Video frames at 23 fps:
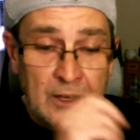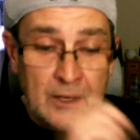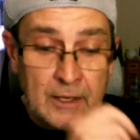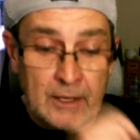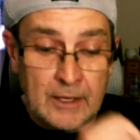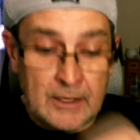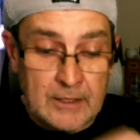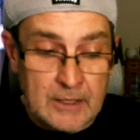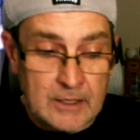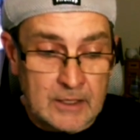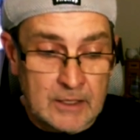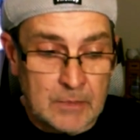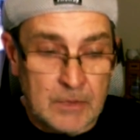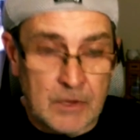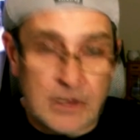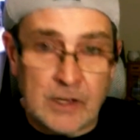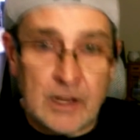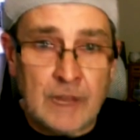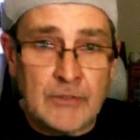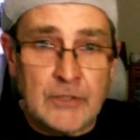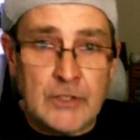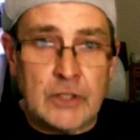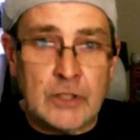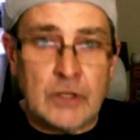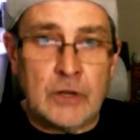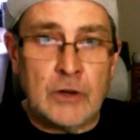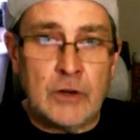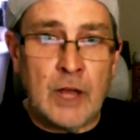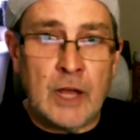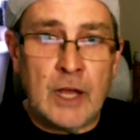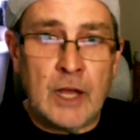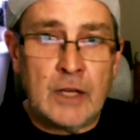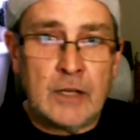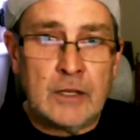he said to me, I'd love to do
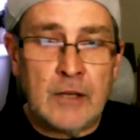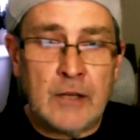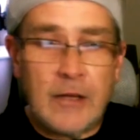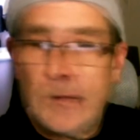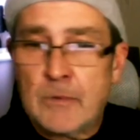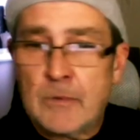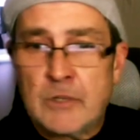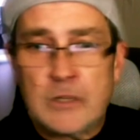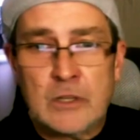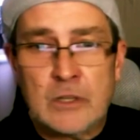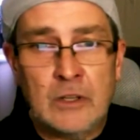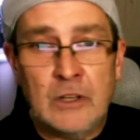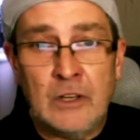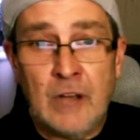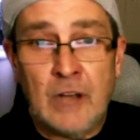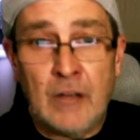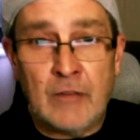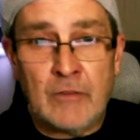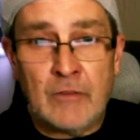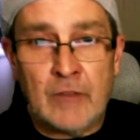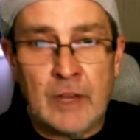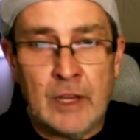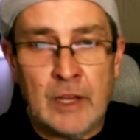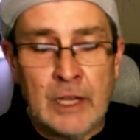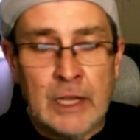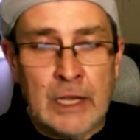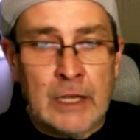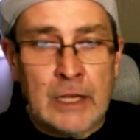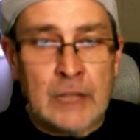that. Absolutely love it.